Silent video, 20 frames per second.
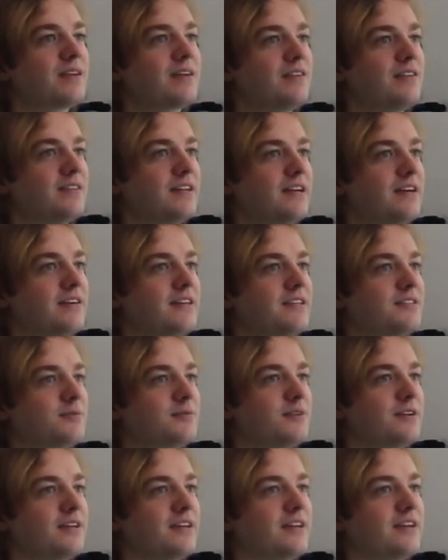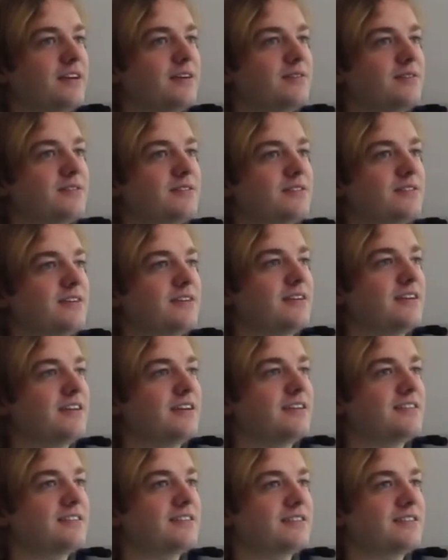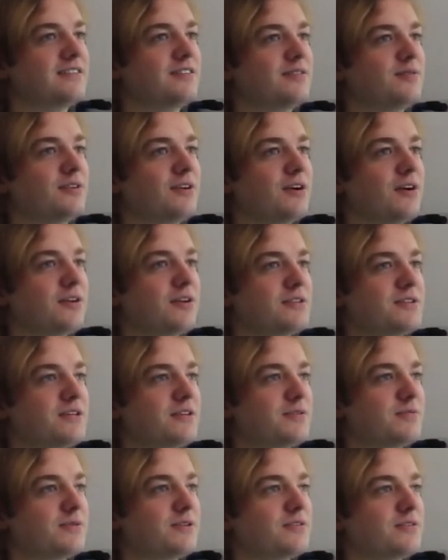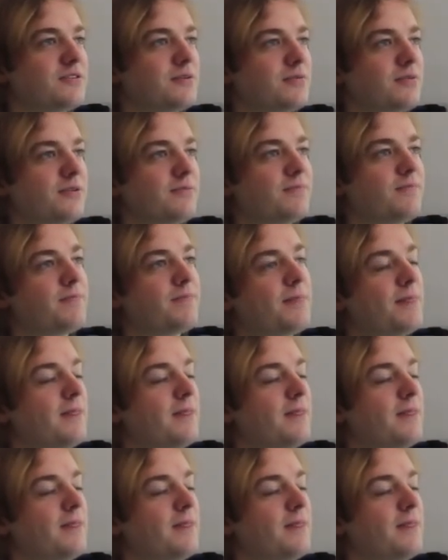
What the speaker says: hilarious, where he like goes as a, to a car salesman or something.